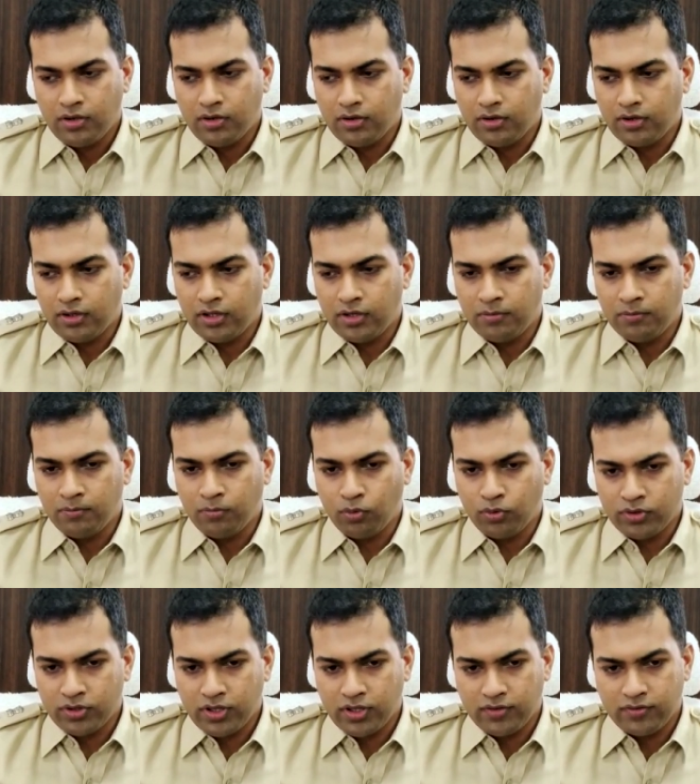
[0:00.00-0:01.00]
Uh, in
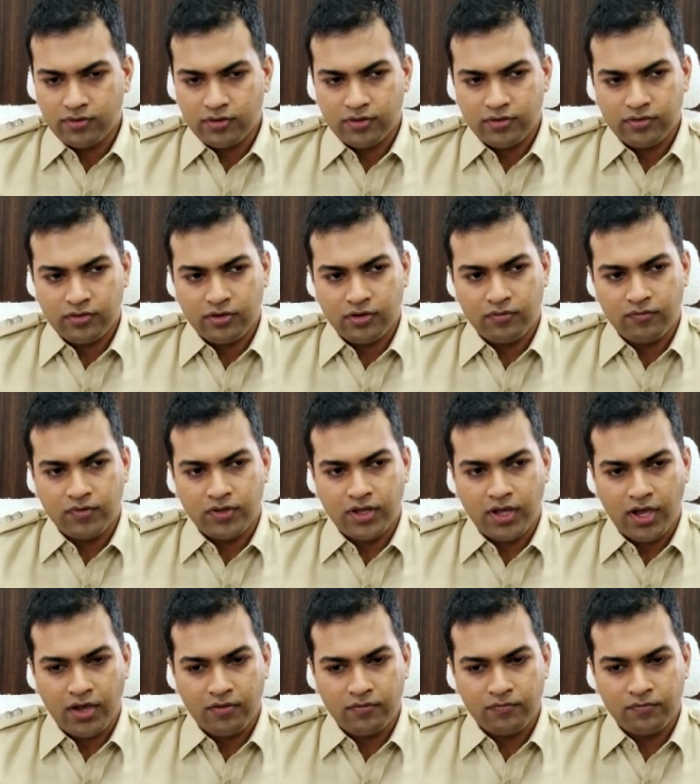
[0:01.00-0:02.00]
both cases, uh, we
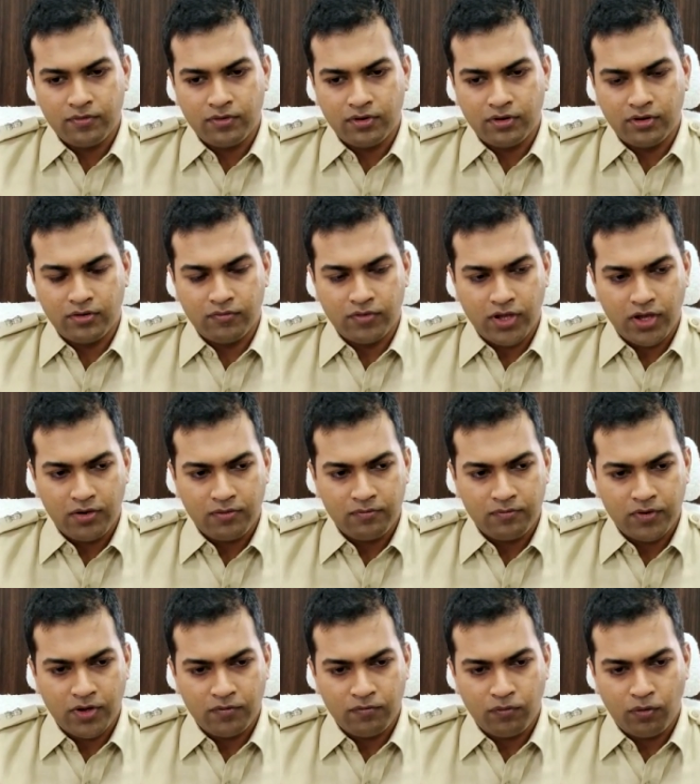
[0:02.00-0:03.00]
have uh, we
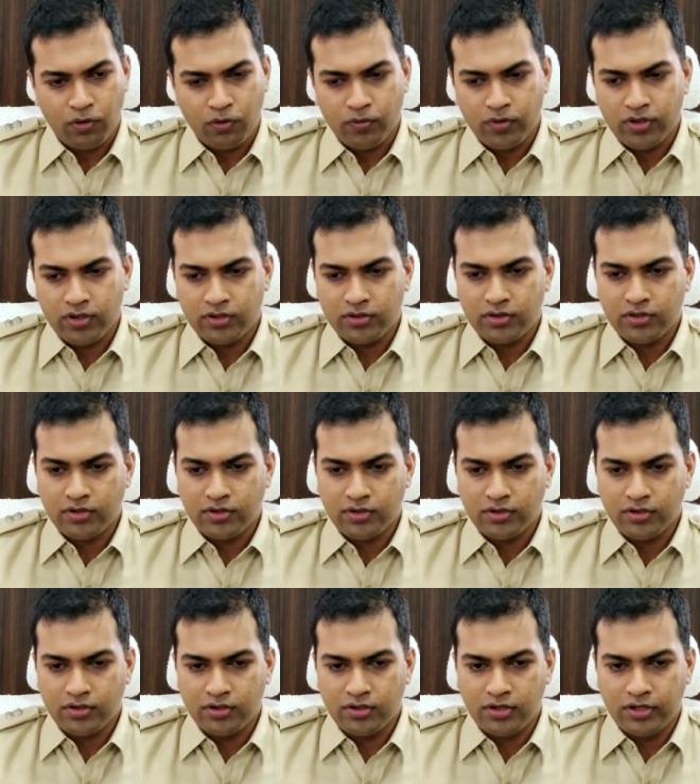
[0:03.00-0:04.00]
have we are following the
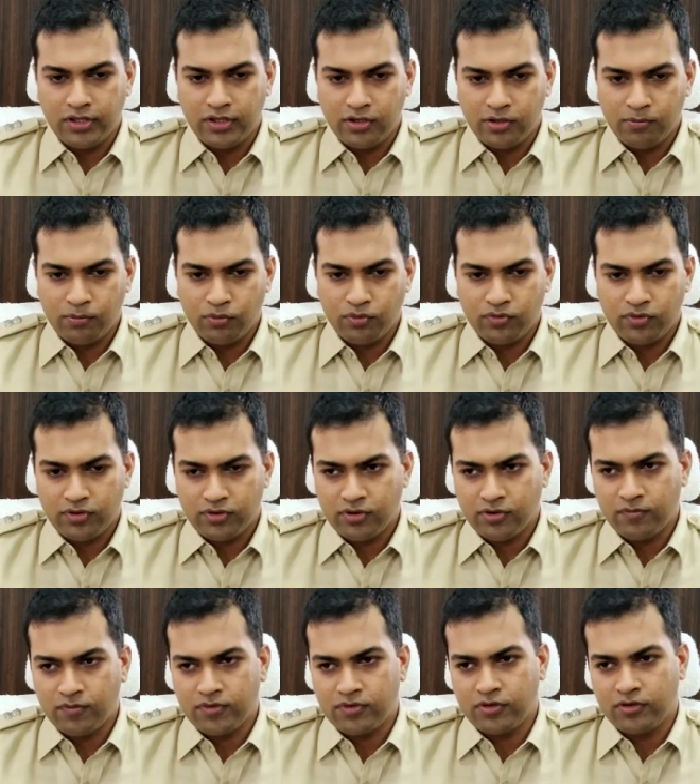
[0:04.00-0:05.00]
legal
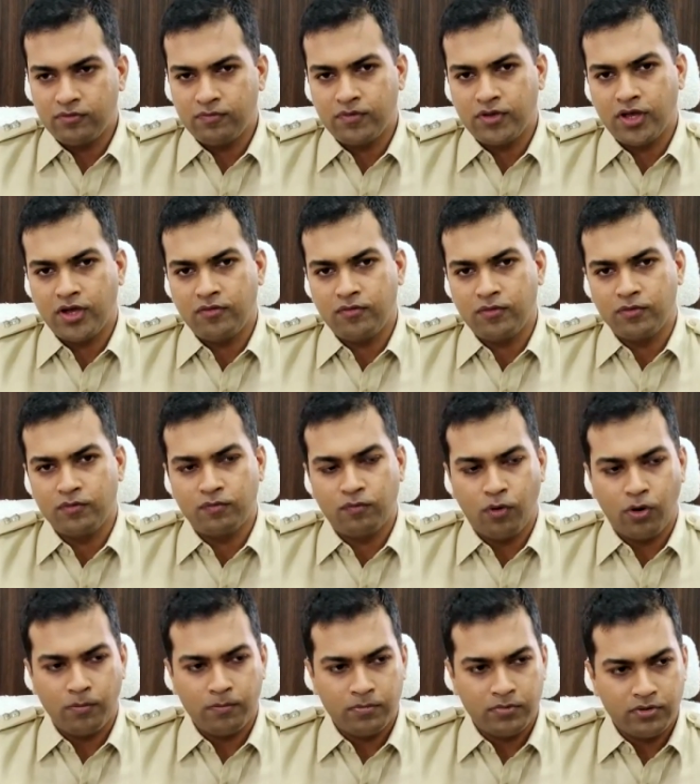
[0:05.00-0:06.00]
procedure, which is we have
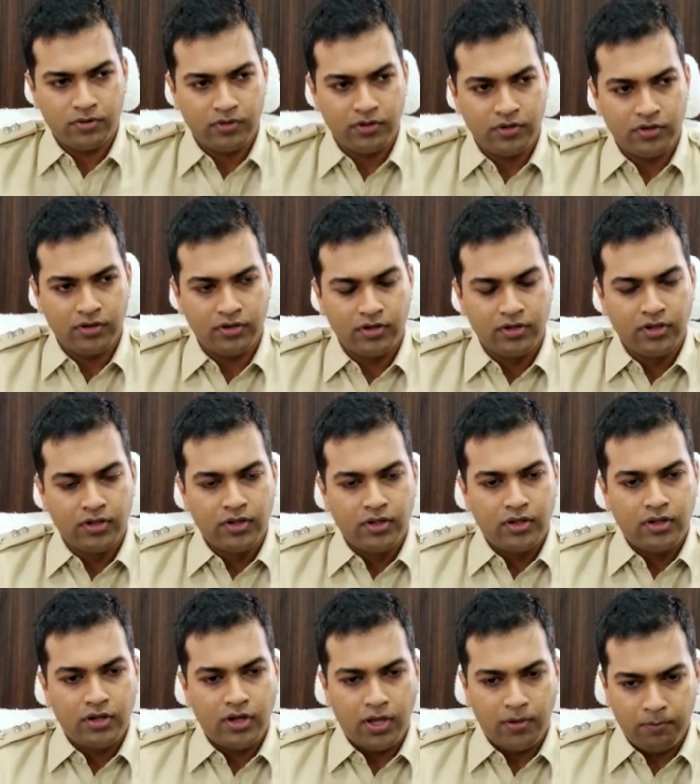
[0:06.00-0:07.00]
informed the
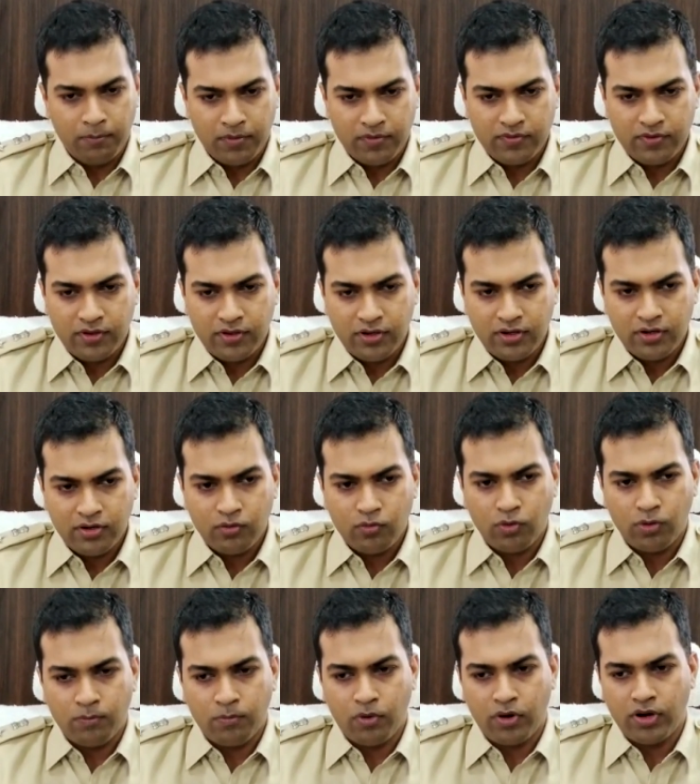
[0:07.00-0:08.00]
embassy
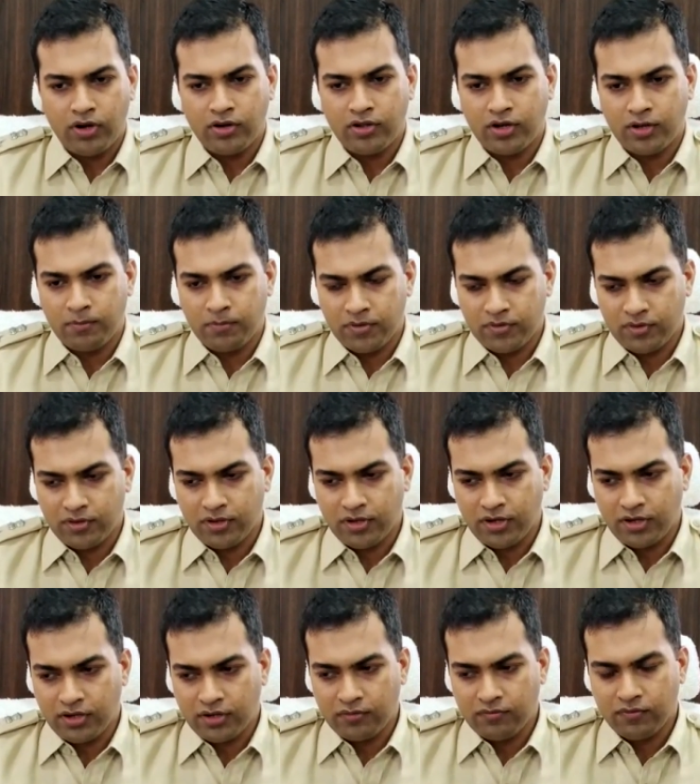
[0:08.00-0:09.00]
to appoint a
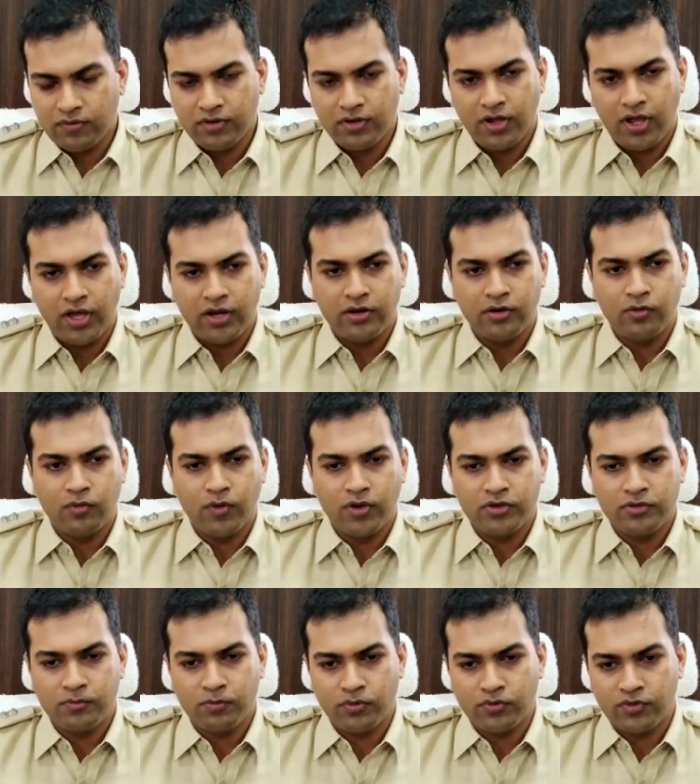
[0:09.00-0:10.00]
representative. An
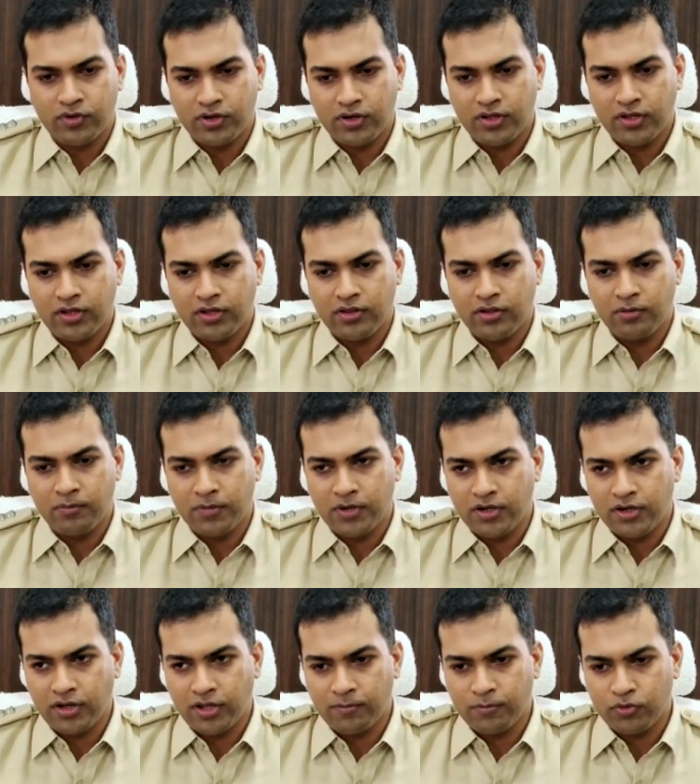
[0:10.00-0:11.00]
inquest proceeding in the
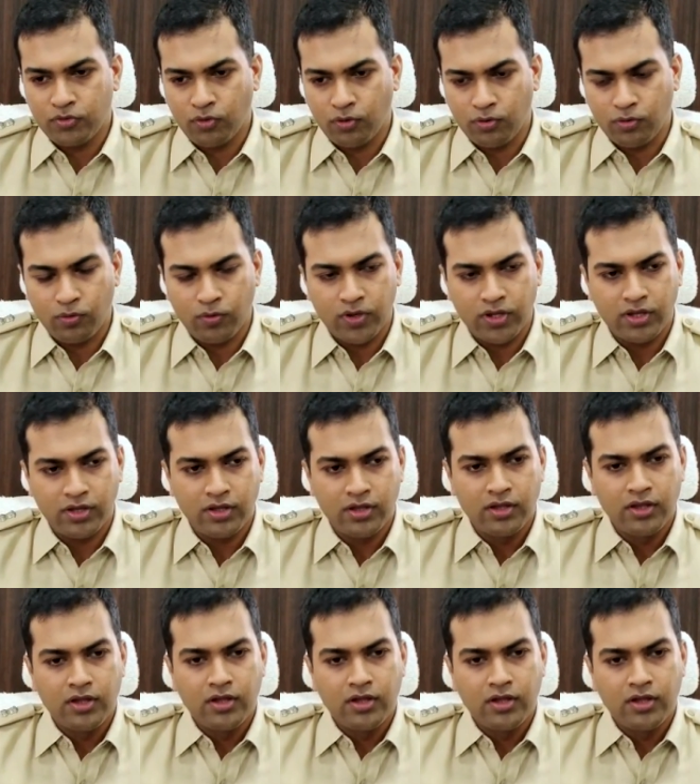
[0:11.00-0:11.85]
meantime is ongoing.